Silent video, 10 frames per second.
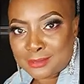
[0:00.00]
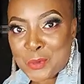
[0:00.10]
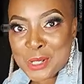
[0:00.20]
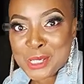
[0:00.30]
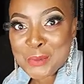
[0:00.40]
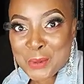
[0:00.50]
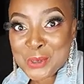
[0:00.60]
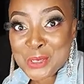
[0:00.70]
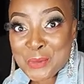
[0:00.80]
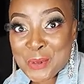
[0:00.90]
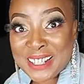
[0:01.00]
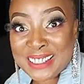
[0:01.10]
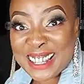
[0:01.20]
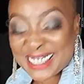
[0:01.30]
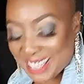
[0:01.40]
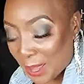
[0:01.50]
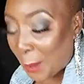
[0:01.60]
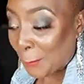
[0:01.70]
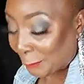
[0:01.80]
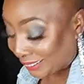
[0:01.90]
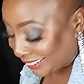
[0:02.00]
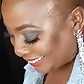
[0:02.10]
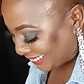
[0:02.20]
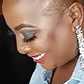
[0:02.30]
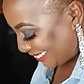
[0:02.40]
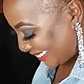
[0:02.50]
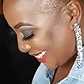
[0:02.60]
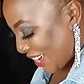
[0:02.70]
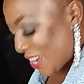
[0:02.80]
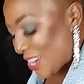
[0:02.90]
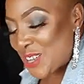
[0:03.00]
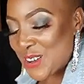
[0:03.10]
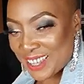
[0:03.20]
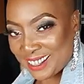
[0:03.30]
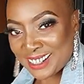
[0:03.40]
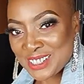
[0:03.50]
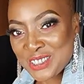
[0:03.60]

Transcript: Wasn't supposed to break like that, but you get it.